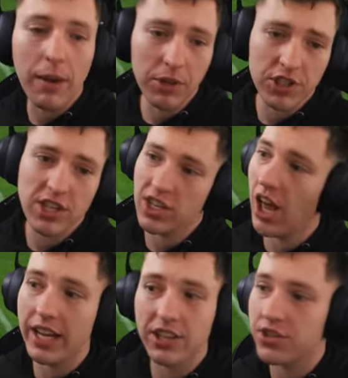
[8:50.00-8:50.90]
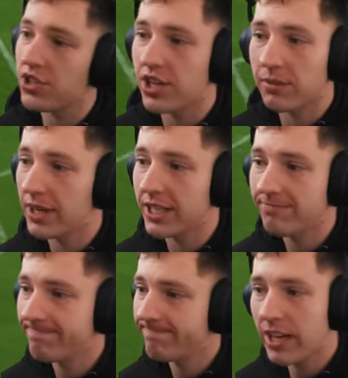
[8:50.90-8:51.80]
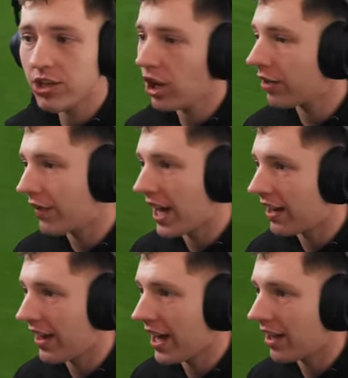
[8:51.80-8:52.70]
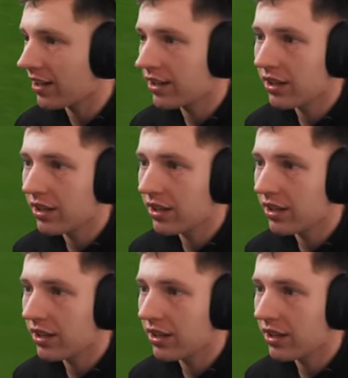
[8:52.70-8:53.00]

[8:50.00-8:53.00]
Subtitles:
Ramos doesn't like assisting me. He's not a fan of that.